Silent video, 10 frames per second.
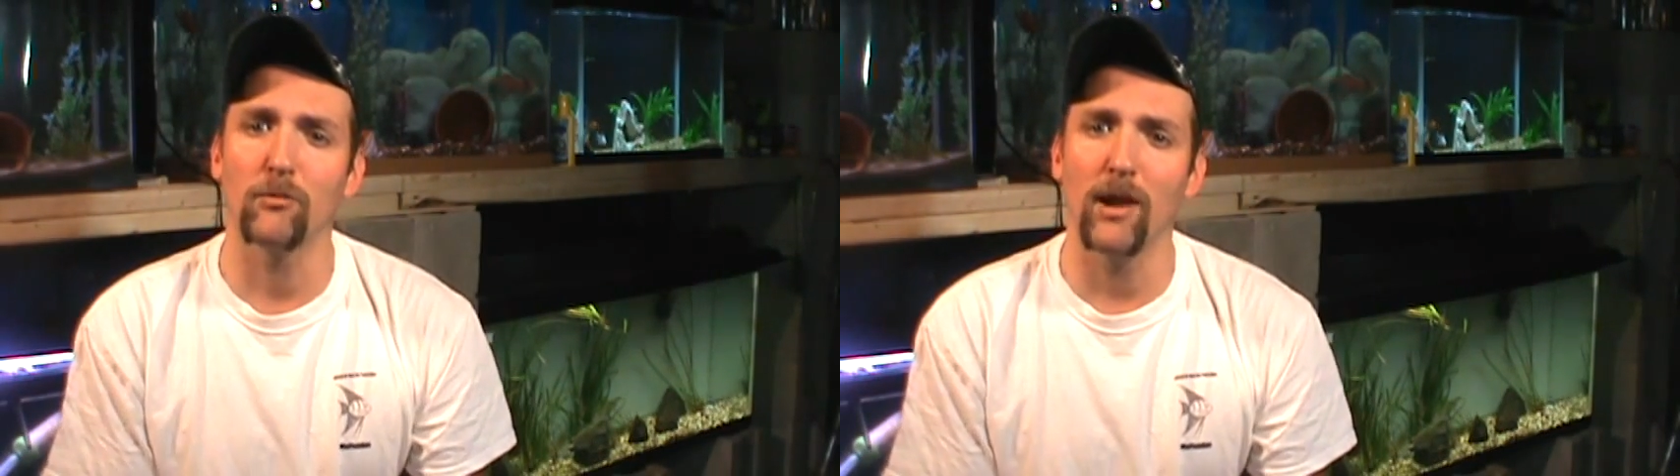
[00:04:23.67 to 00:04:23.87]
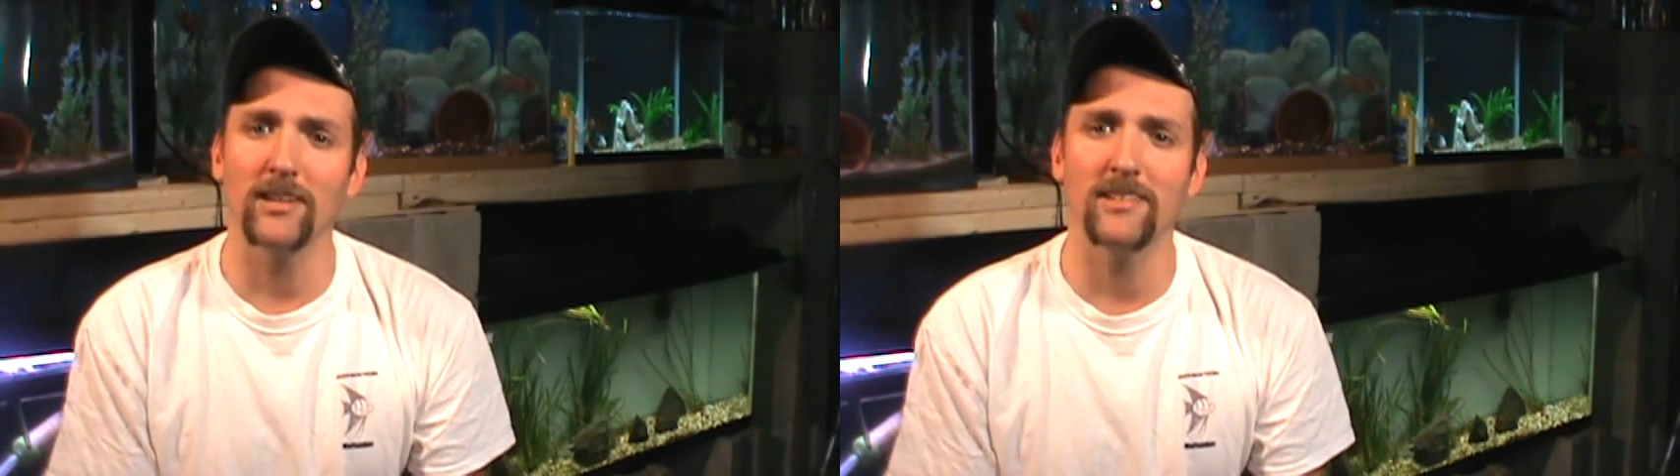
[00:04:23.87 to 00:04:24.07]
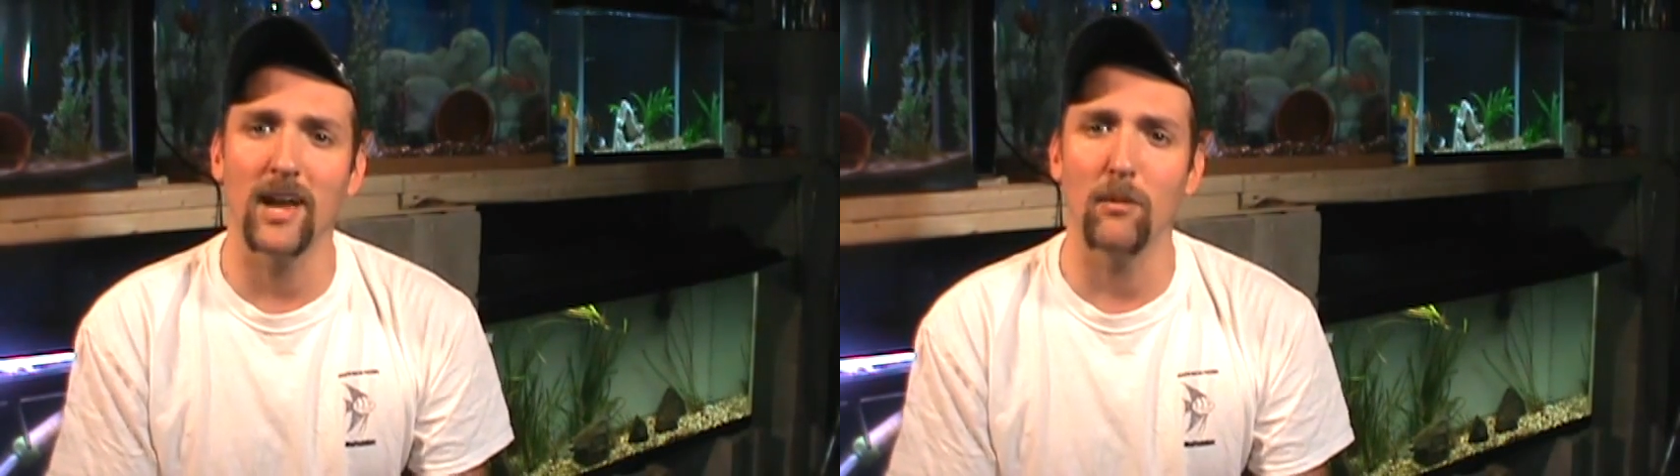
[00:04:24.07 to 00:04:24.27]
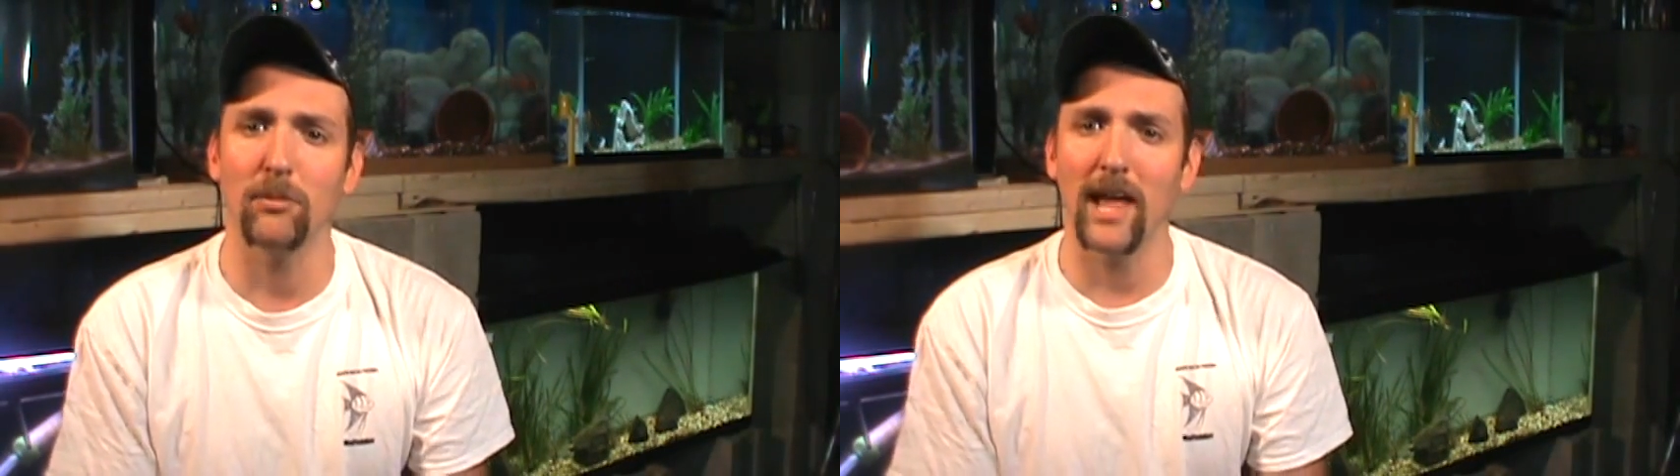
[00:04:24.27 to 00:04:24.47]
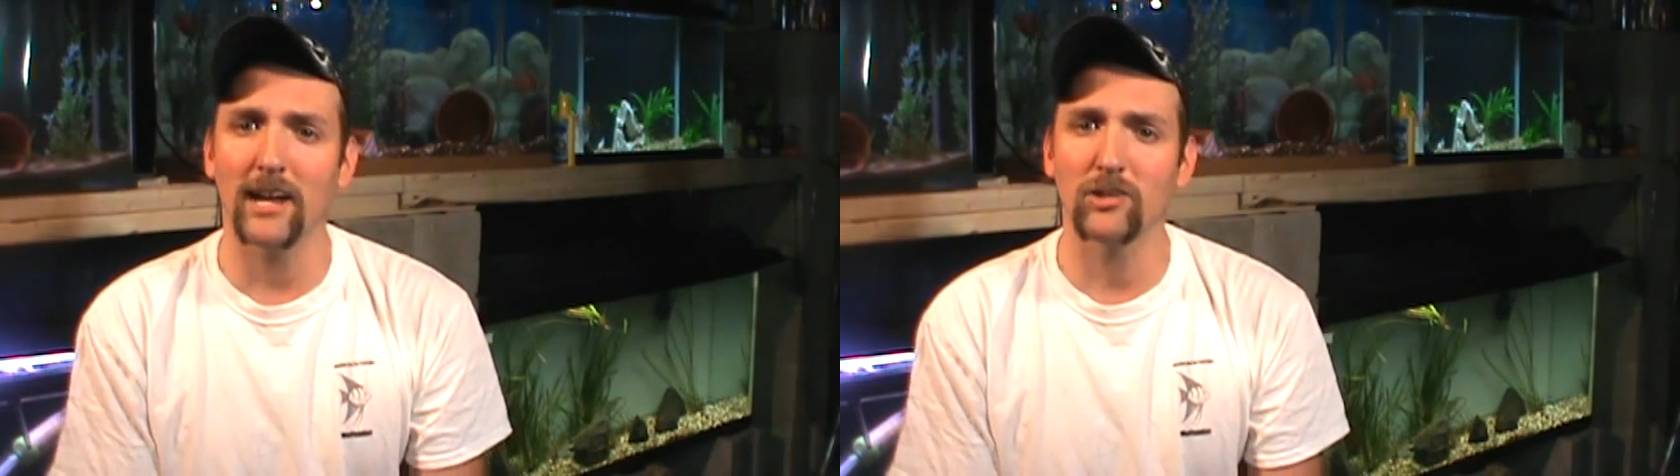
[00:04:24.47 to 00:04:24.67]
redtail
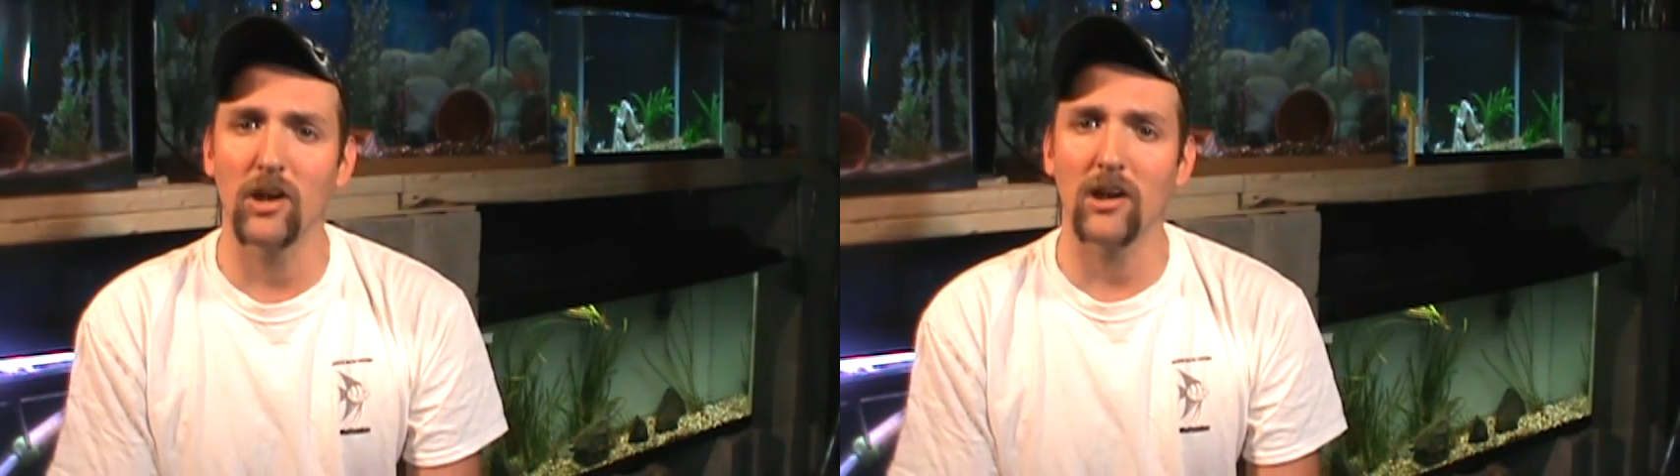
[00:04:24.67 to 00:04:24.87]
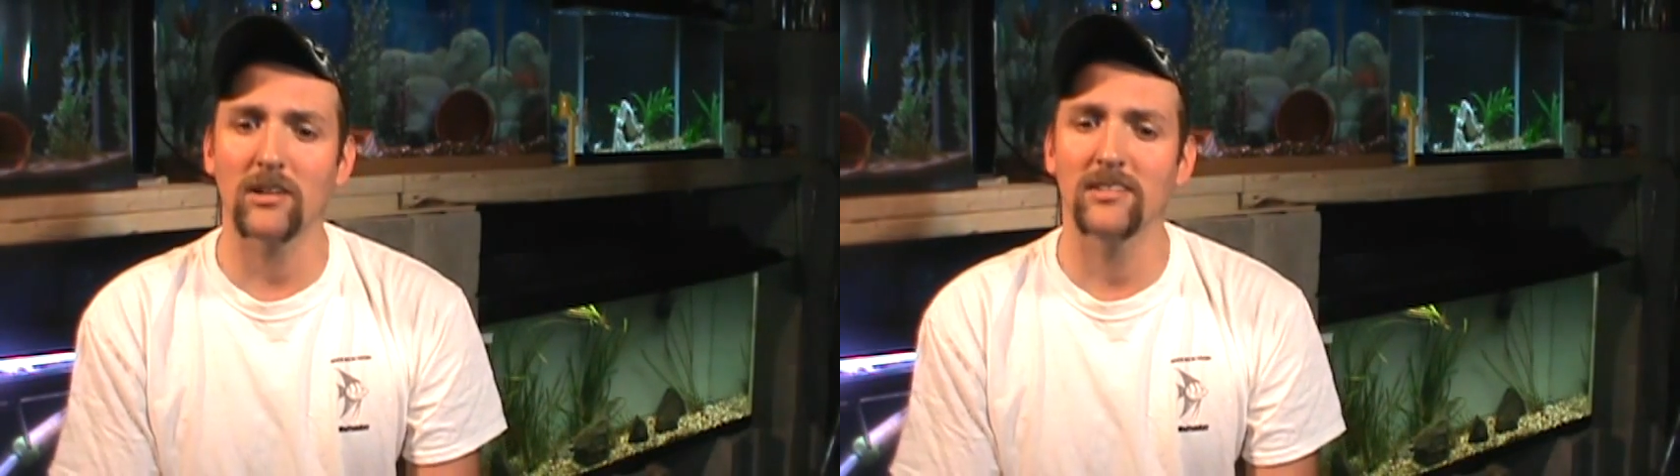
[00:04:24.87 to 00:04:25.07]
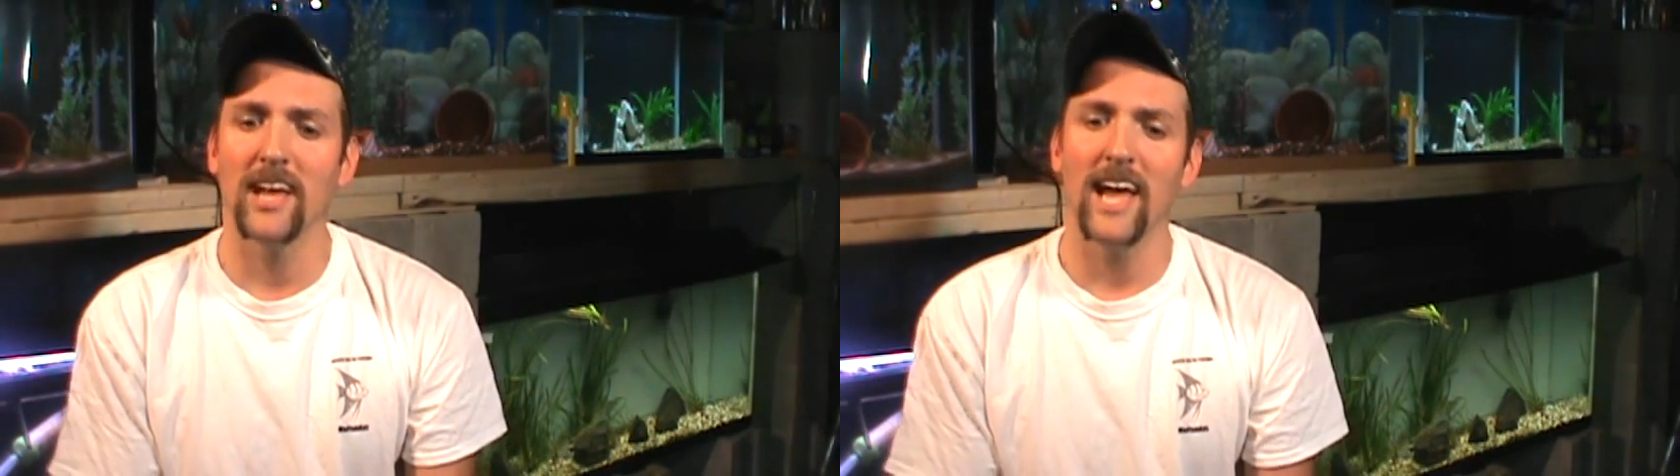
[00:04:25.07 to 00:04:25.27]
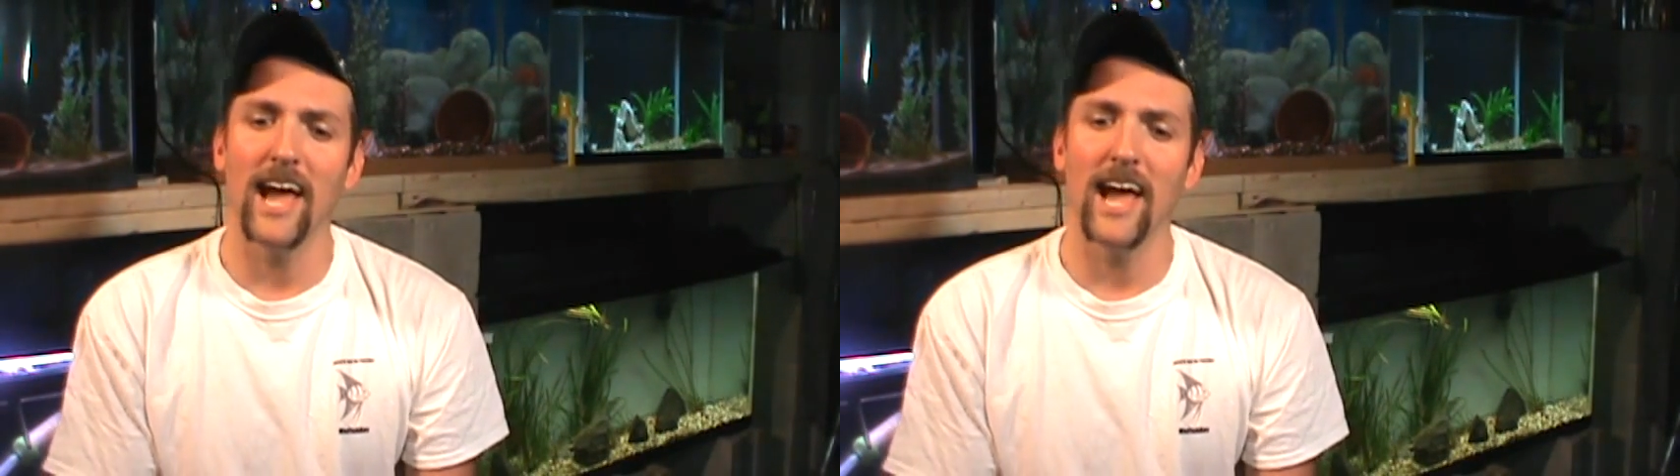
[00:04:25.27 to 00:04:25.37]
black sharks